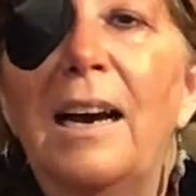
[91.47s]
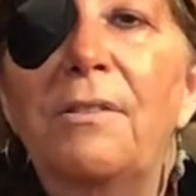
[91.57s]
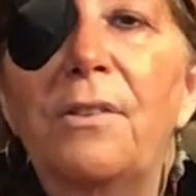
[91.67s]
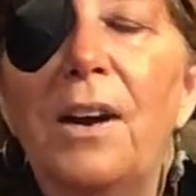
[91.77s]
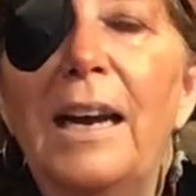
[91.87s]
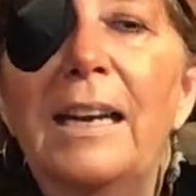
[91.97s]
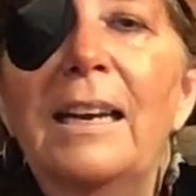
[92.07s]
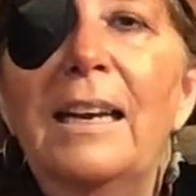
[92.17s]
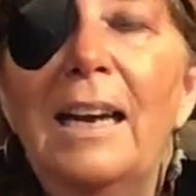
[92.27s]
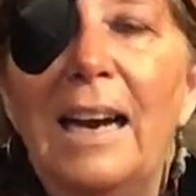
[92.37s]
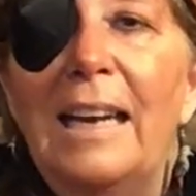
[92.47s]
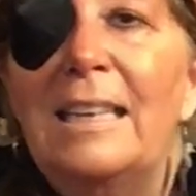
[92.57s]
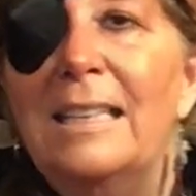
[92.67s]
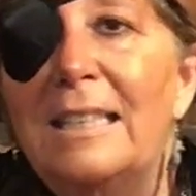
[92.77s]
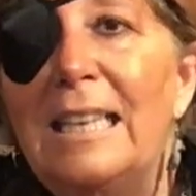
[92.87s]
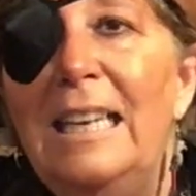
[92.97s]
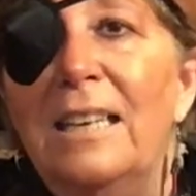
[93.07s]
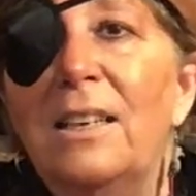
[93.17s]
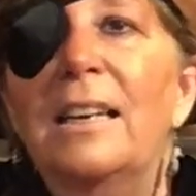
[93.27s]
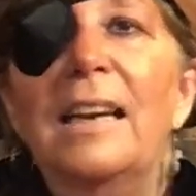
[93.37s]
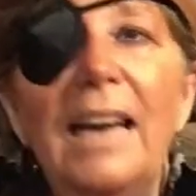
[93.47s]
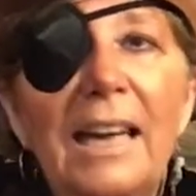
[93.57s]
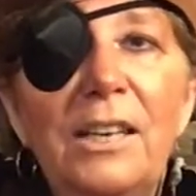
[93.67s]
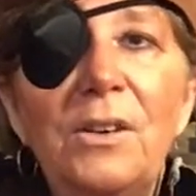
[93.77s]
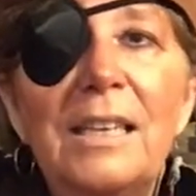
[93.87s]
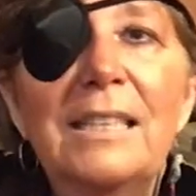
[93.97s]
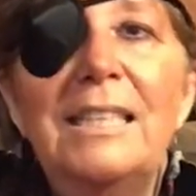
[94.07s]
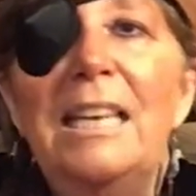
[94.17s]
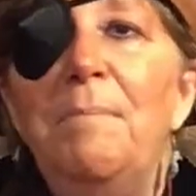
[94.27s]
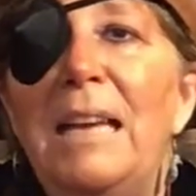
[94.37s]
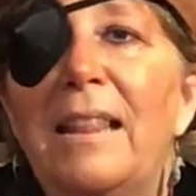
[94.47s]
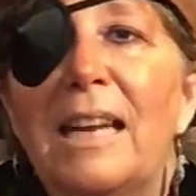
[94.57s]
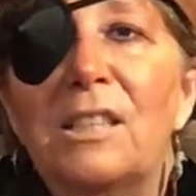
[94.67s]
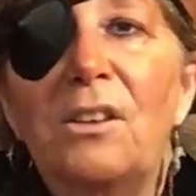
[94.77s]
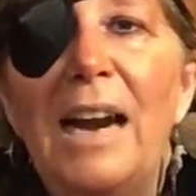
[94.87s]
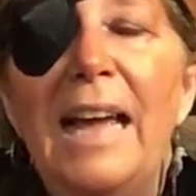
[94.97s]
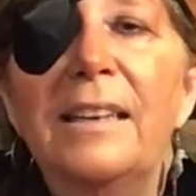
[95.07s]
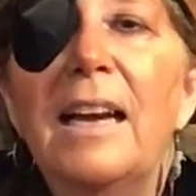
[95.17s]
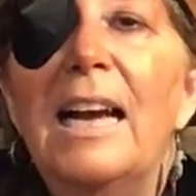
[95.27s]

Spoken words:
for I can see you and you can see me. That's grand.